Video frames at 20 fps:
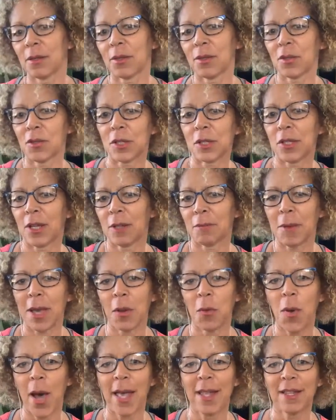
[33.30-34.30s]
thoughts on my
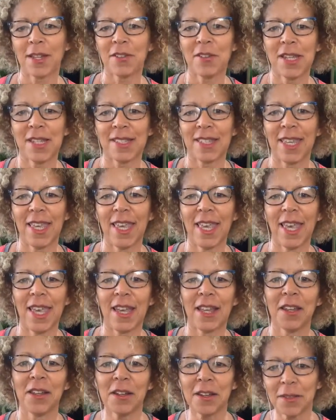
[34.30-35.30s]
wild, crazy
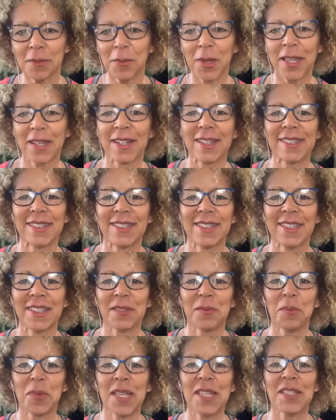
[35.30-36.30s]
hair look because this
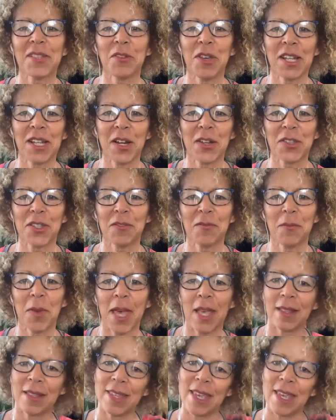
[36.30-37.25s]
is me straight out of bed,